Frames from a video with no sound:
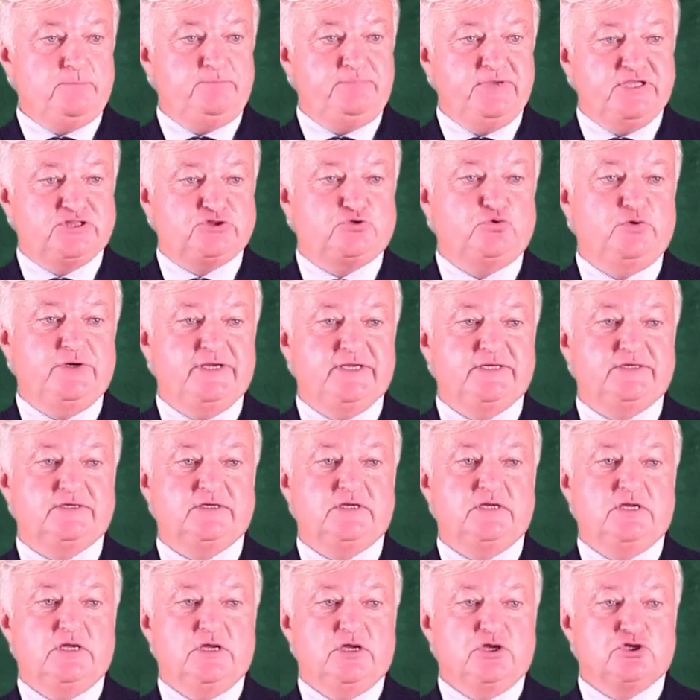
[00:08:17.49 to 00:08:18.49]

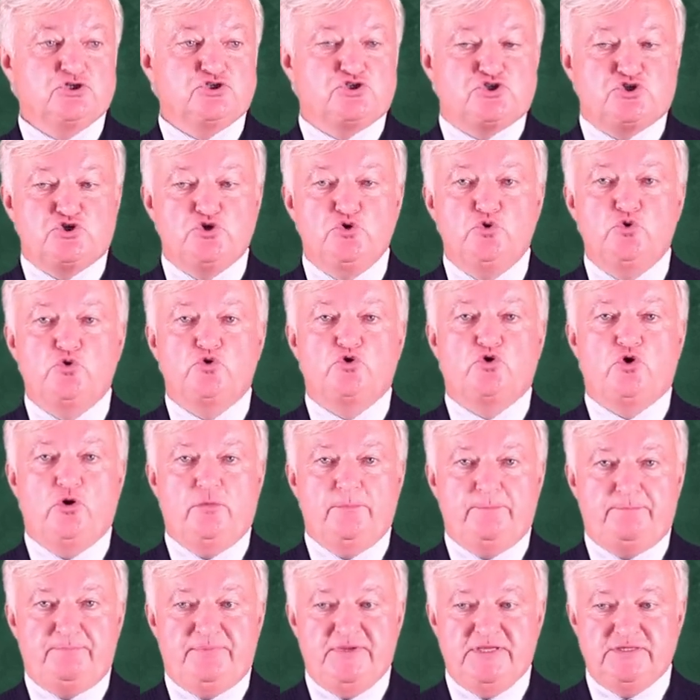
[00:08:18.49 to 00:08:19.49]
between two
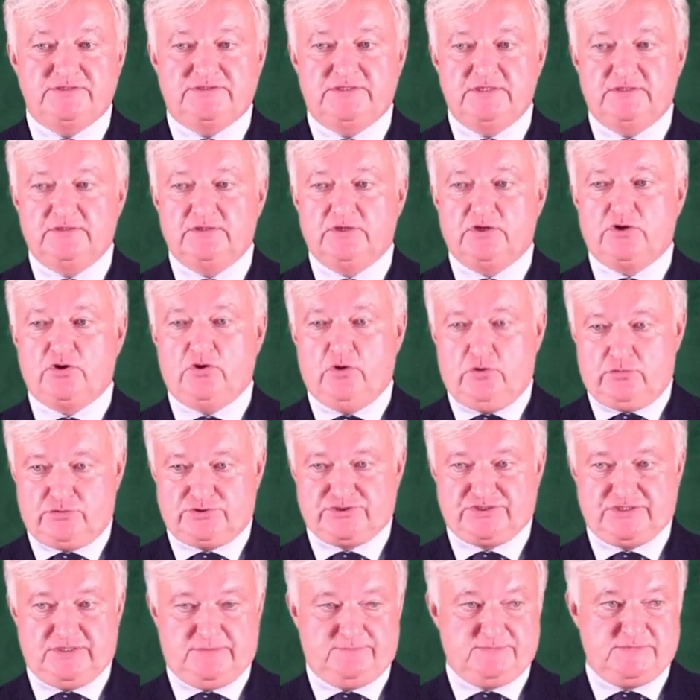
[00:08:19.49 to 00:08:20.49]
competing
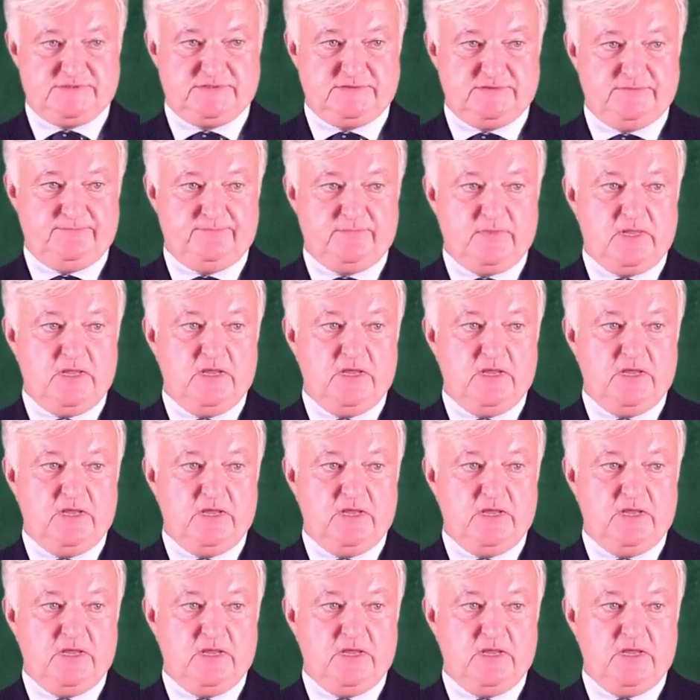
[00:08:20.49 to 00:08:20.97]
concepts.